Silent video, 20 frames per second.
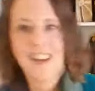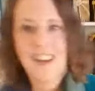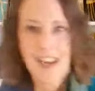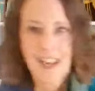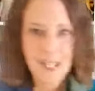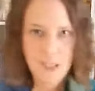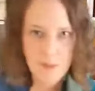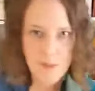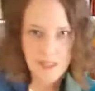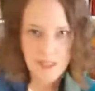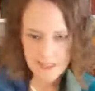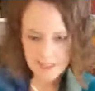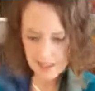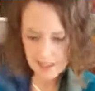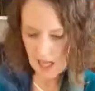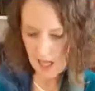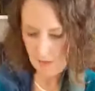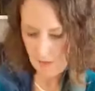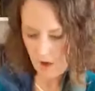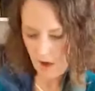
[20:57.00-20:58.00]
has been the
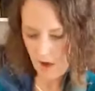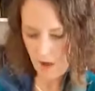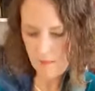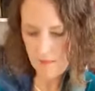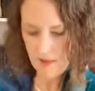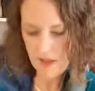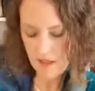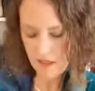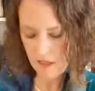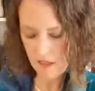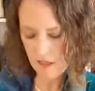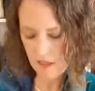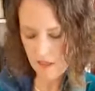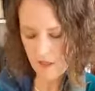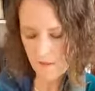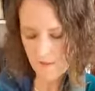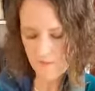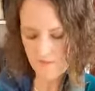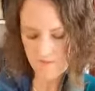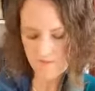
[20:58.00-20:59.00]
same all month.
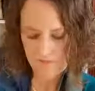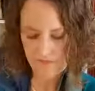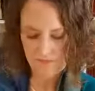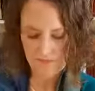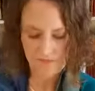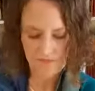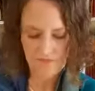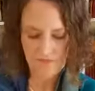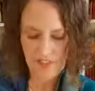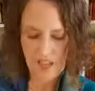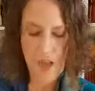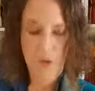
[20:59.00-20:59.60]
I